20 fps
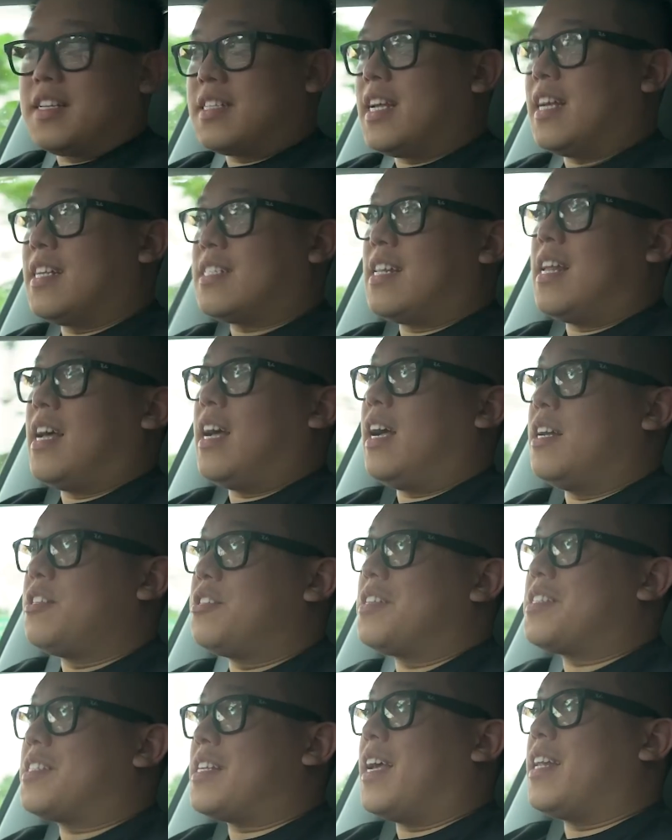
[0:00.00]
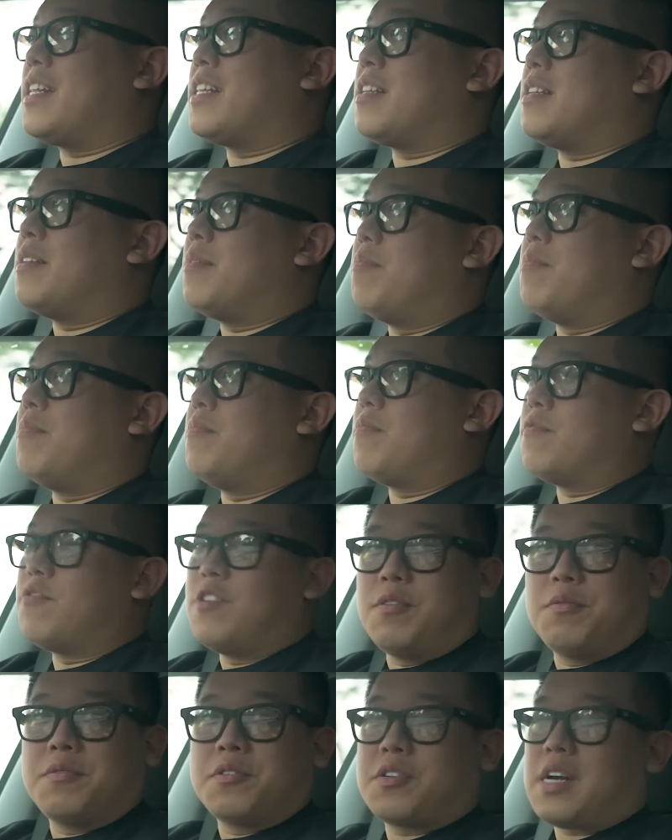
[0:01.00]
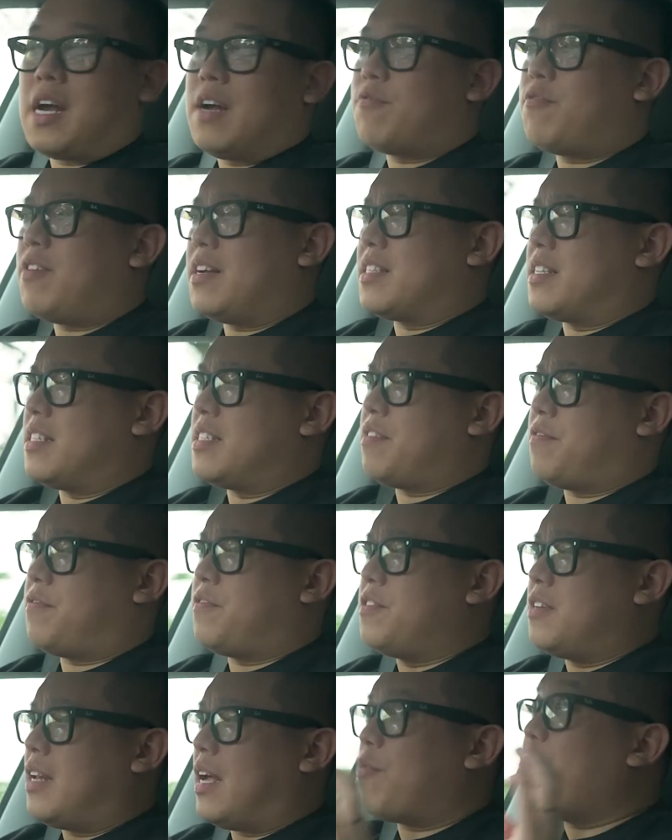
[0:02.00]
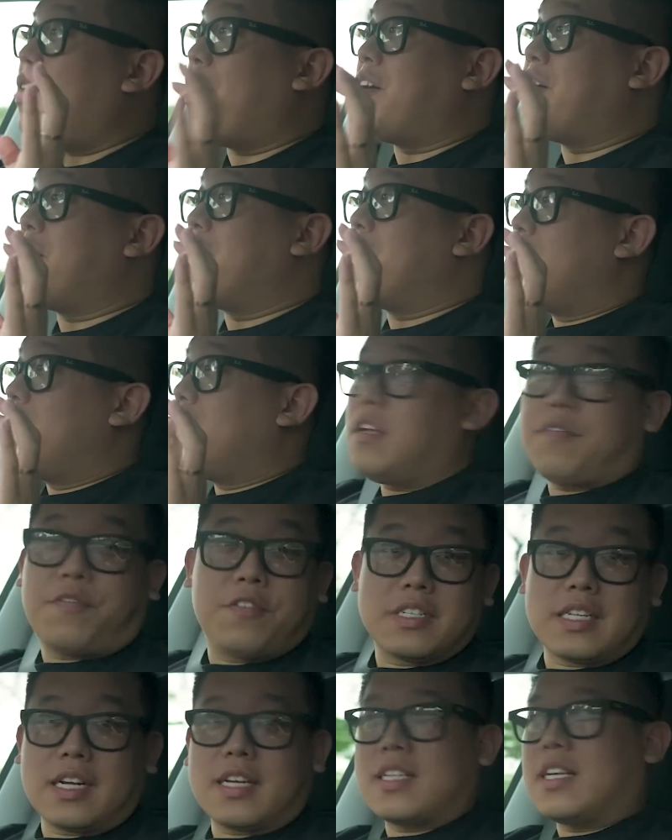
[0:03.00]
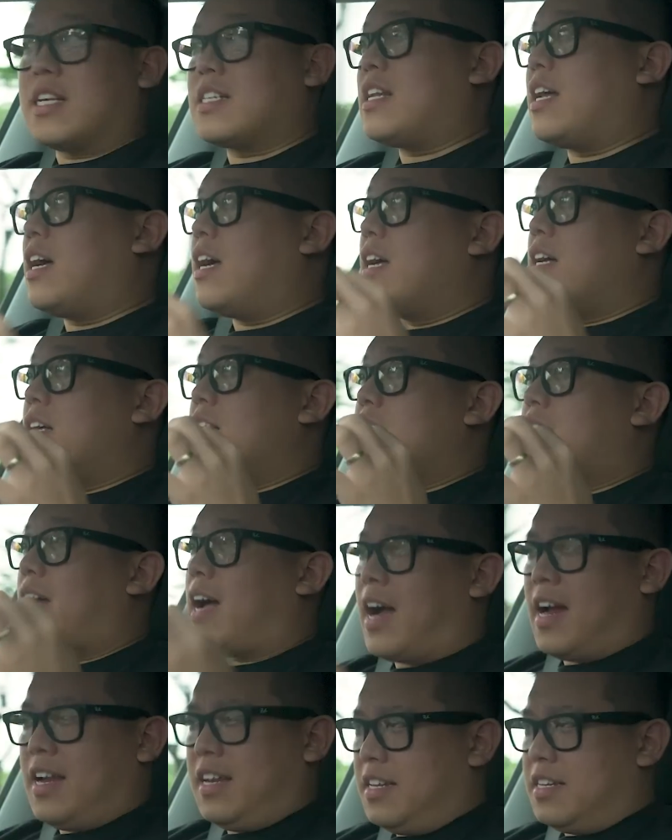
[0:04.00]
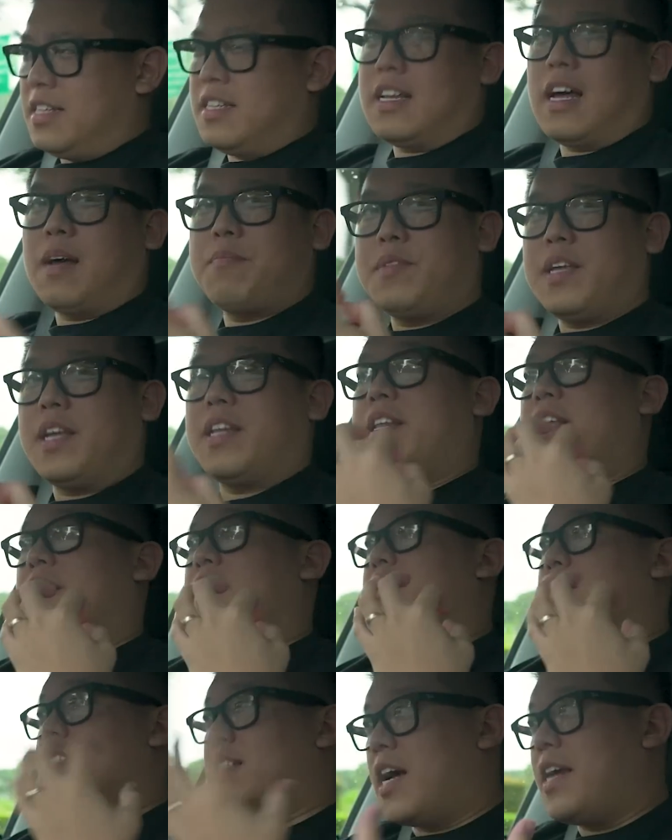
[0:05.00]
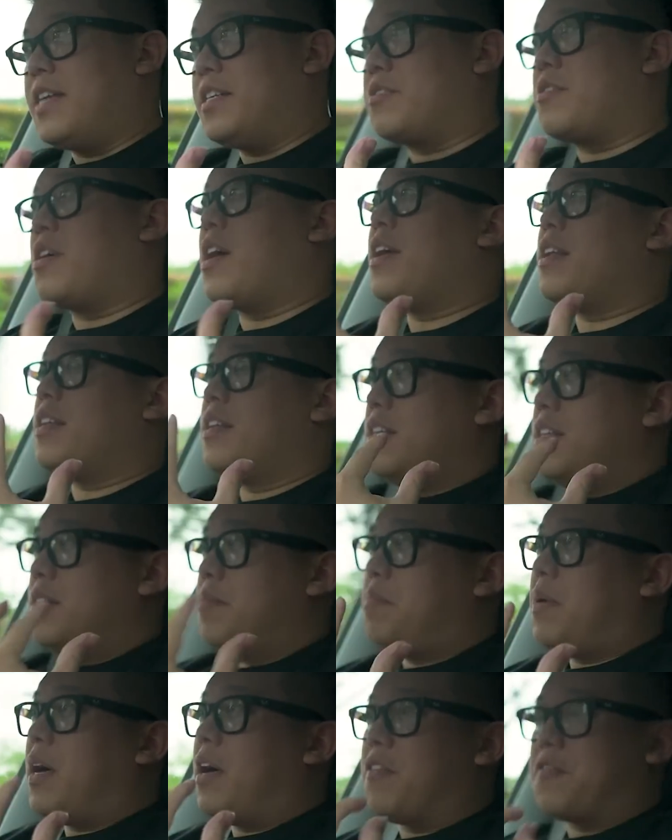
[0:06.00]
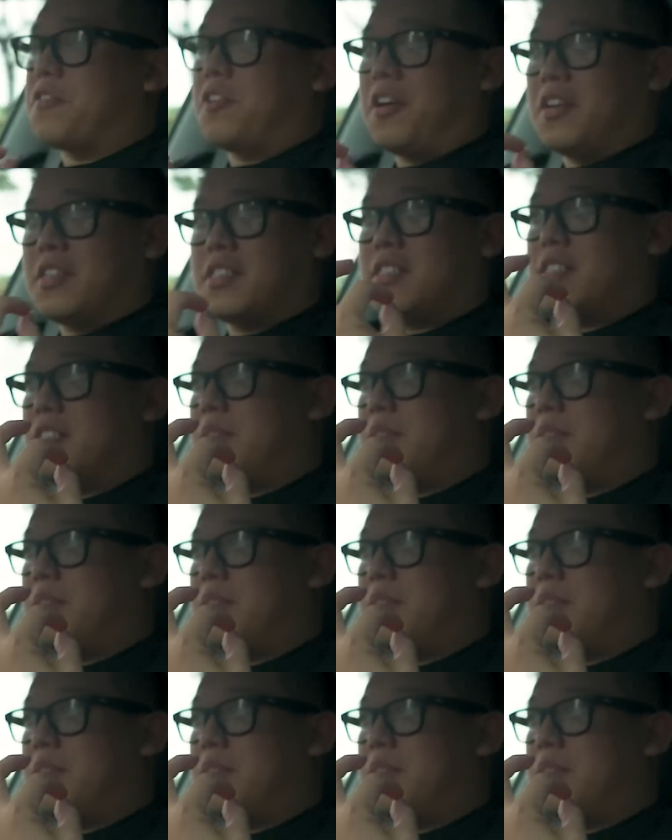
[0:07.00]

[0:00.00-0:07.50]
the Tesla 110 rear-wheel drive, what does it feel like? Well, it feels like a Tesla. The Highland update is nice, right? But of course,